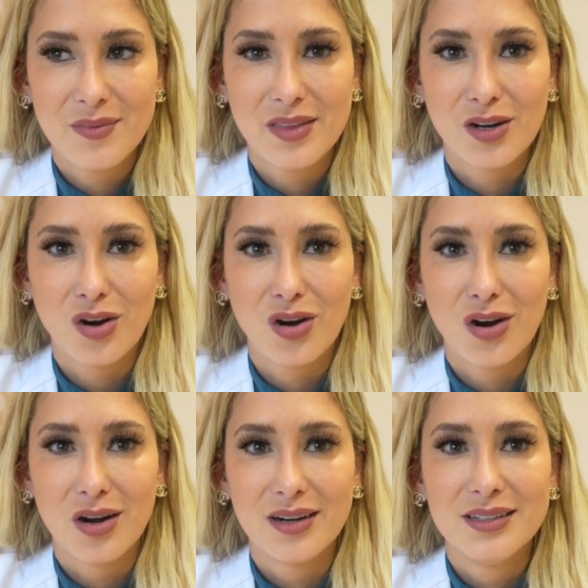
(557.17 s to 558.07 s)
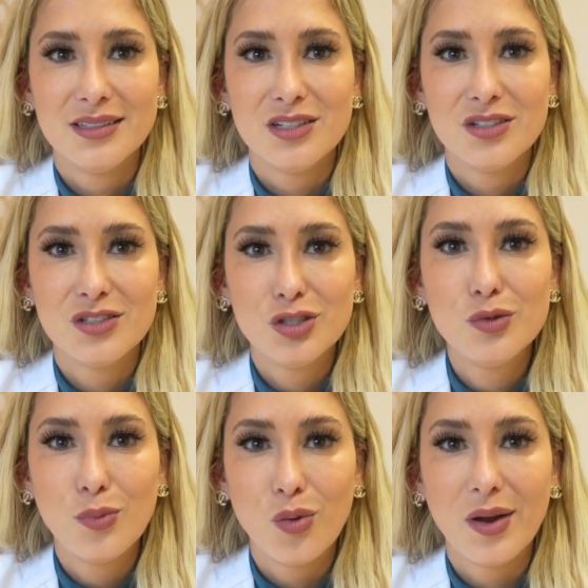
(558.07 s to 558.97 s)
there are
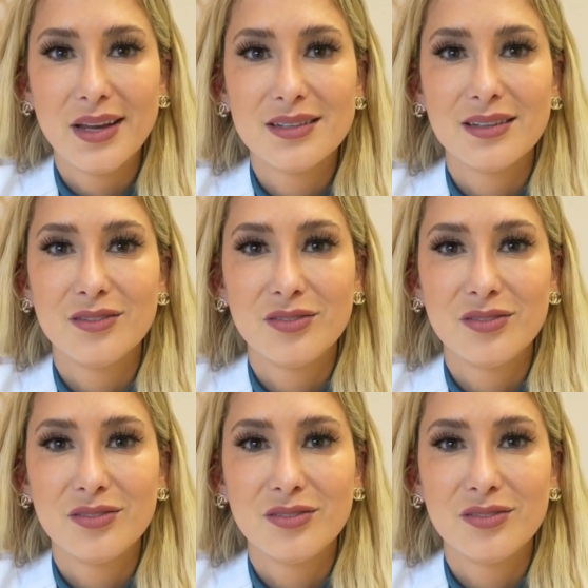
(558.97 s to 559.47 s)
2.5